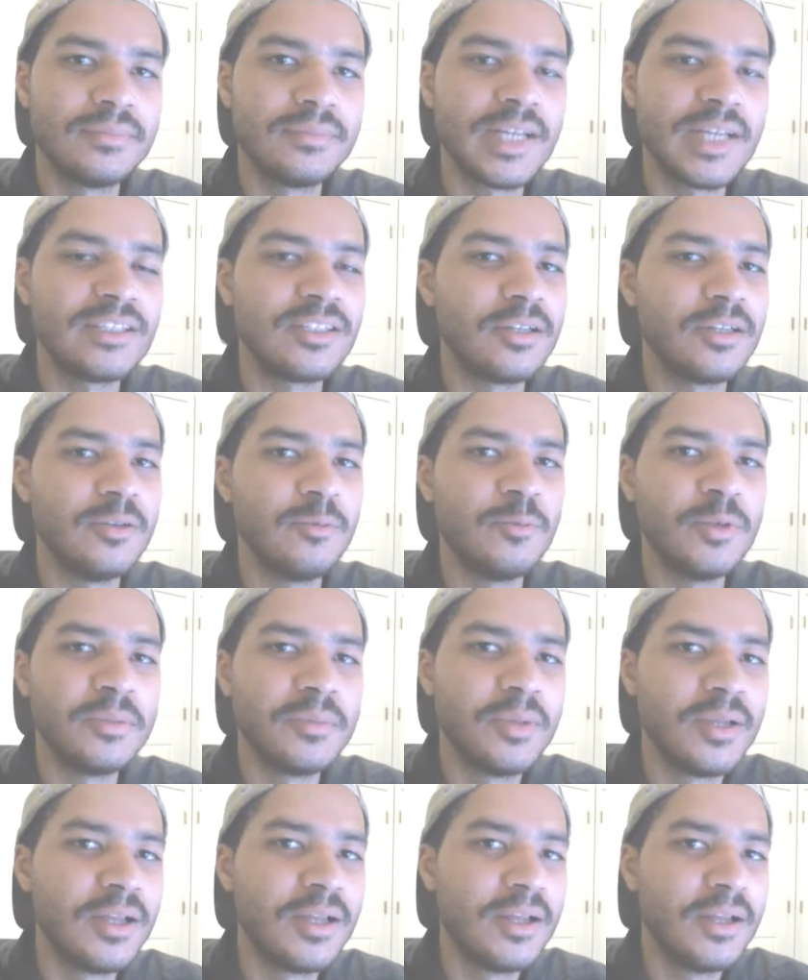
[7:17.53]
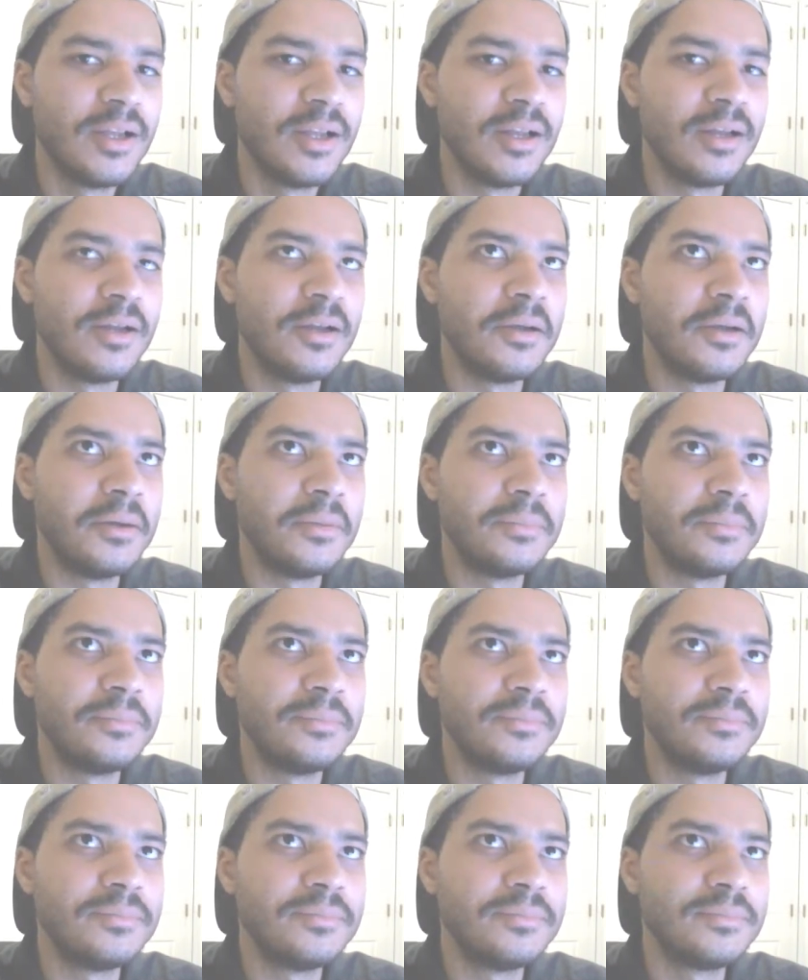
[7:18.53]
That's a good one. Um,